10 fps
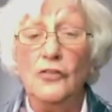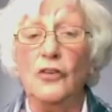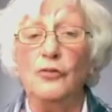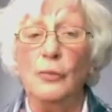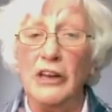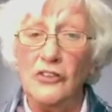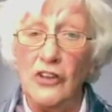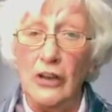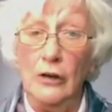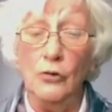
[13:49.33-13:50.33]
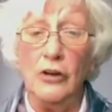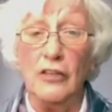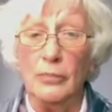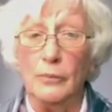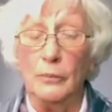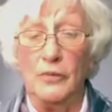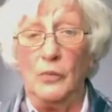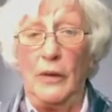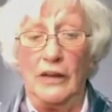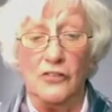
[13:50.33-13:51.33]
So from an internal audit
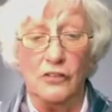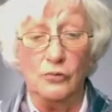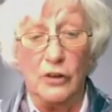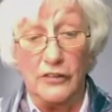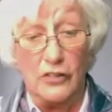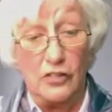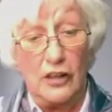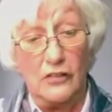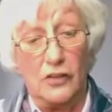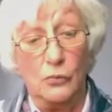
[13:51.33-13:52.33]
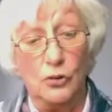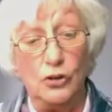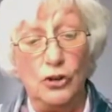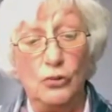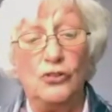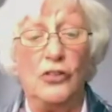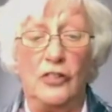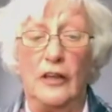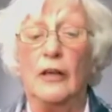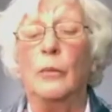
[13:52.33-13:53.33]
perspective, one of the things I want you to
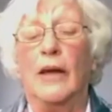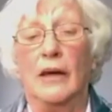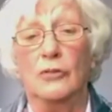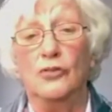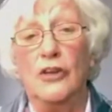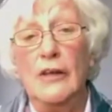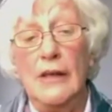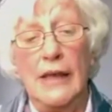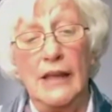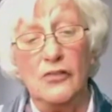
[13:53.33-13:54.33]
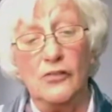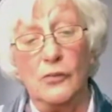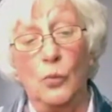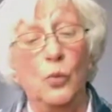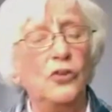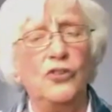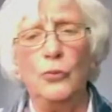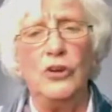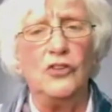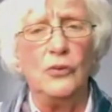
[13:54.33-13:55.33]
think about is what are
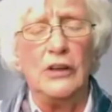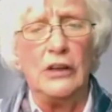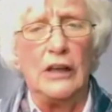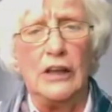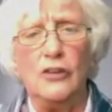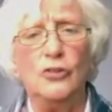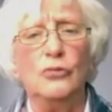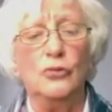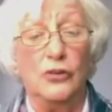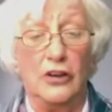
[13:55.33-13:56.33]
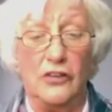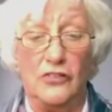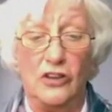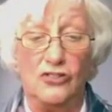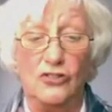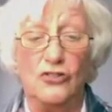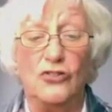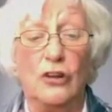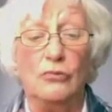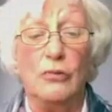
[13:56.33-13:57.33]
we doing in your organizations
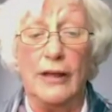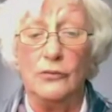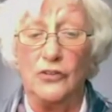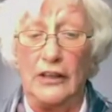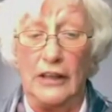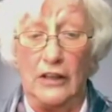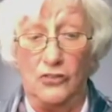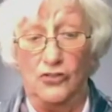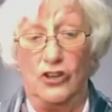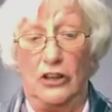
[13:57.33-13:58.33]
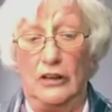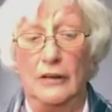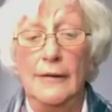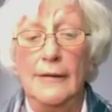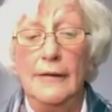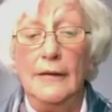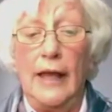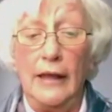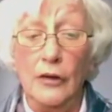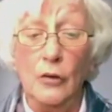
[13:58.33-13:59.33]
around ESG,
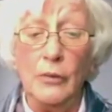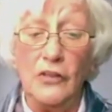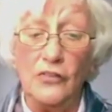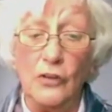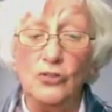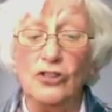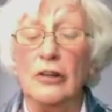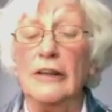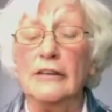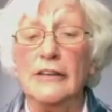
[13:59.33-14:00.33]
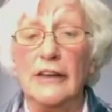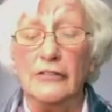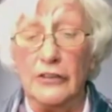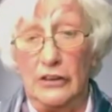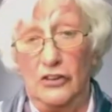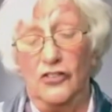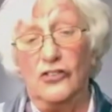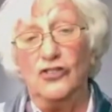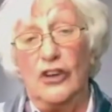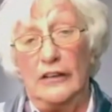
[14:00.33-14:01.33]
economic, social, and governance
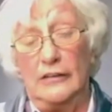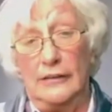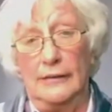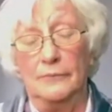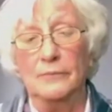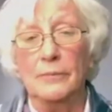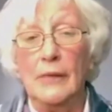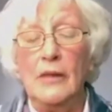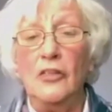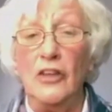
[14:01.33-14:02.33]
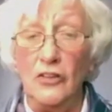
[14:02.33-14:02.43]
agenda. The